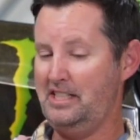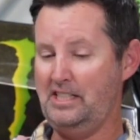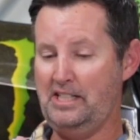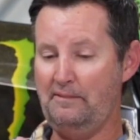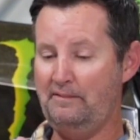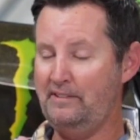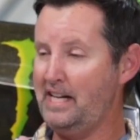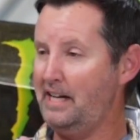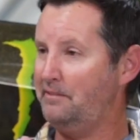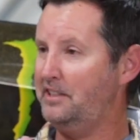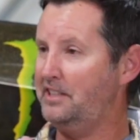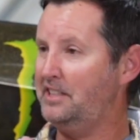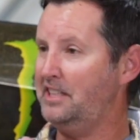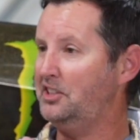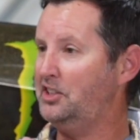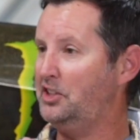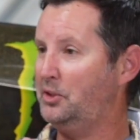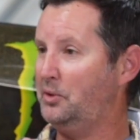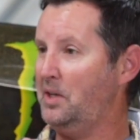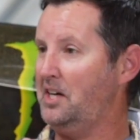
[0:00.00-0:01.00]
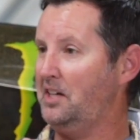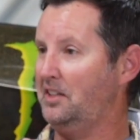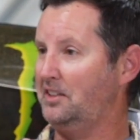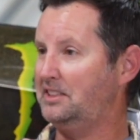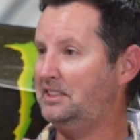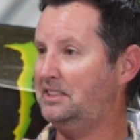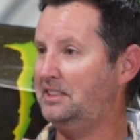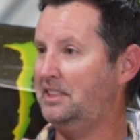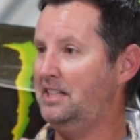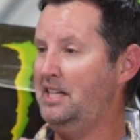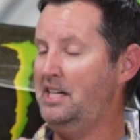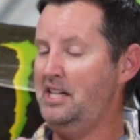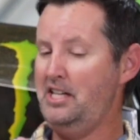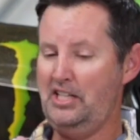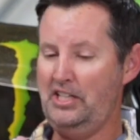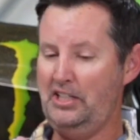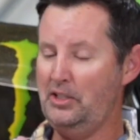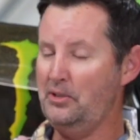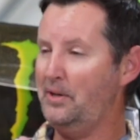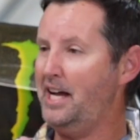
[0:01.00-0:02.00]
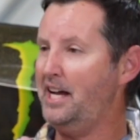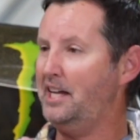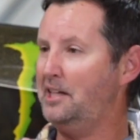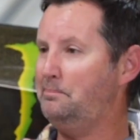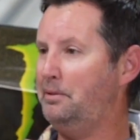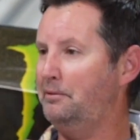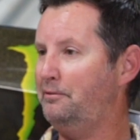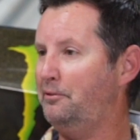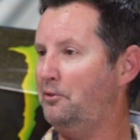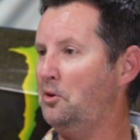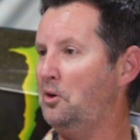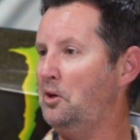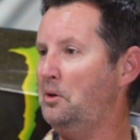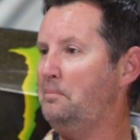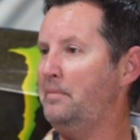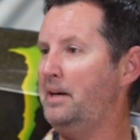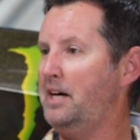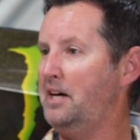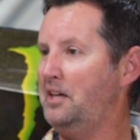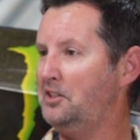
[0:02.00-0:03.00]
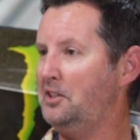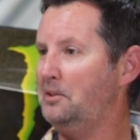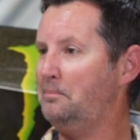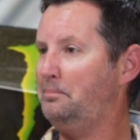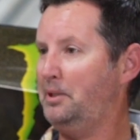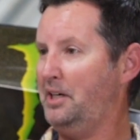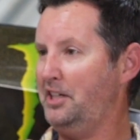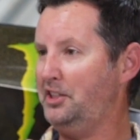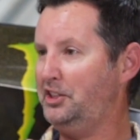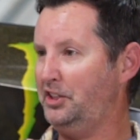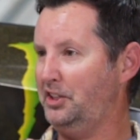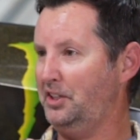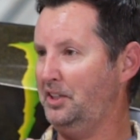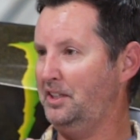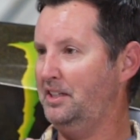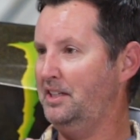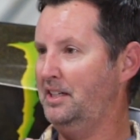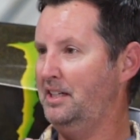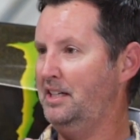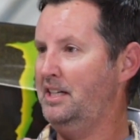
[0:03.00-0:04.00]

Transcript: You've never done drugs. You know how to perform under pressure.